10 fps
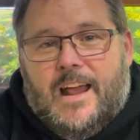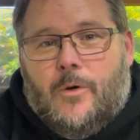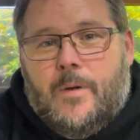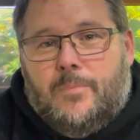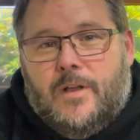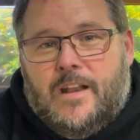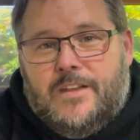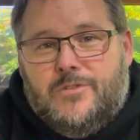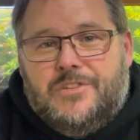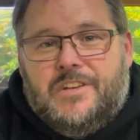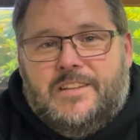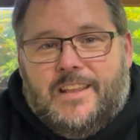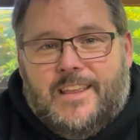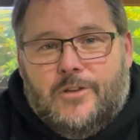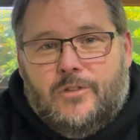how I plan on using it to
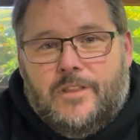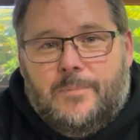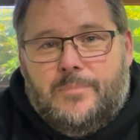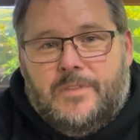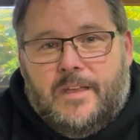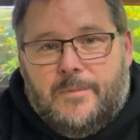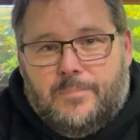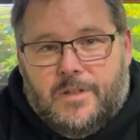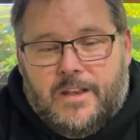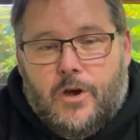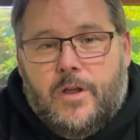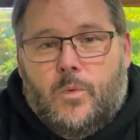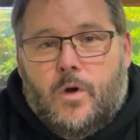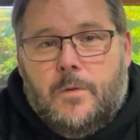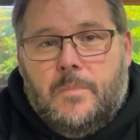kill the Planaria
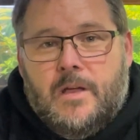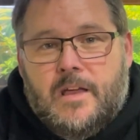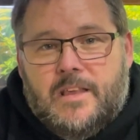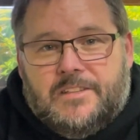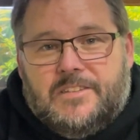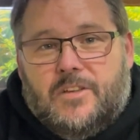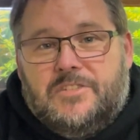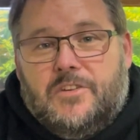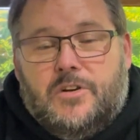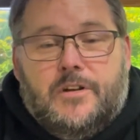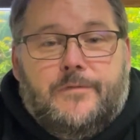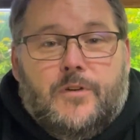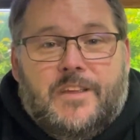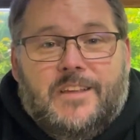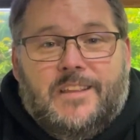worm. This is also good for
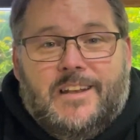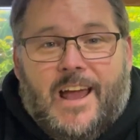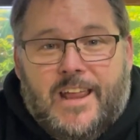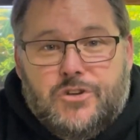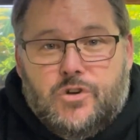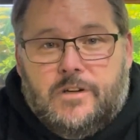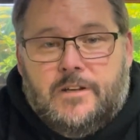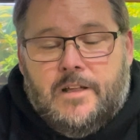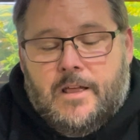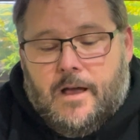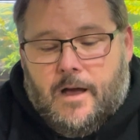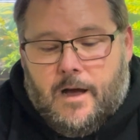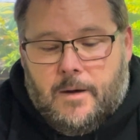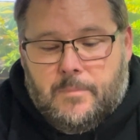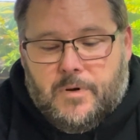killing Hydra.
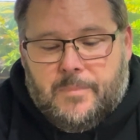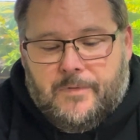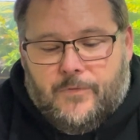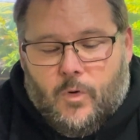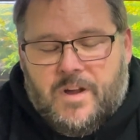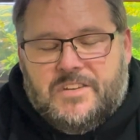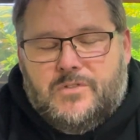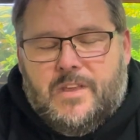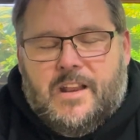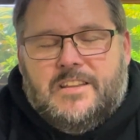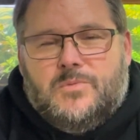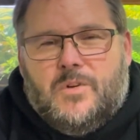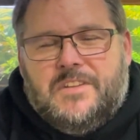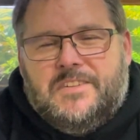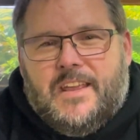But before I do that, I just
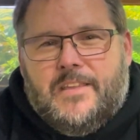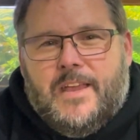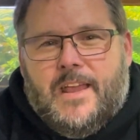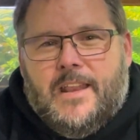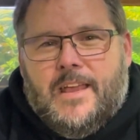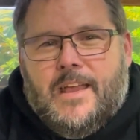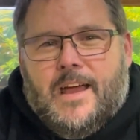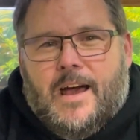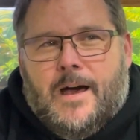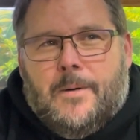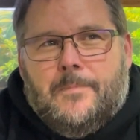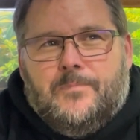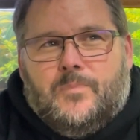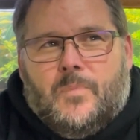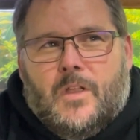want to say that
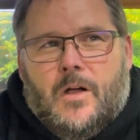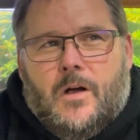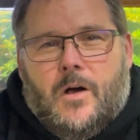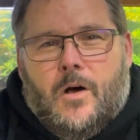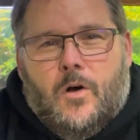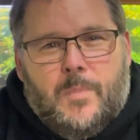all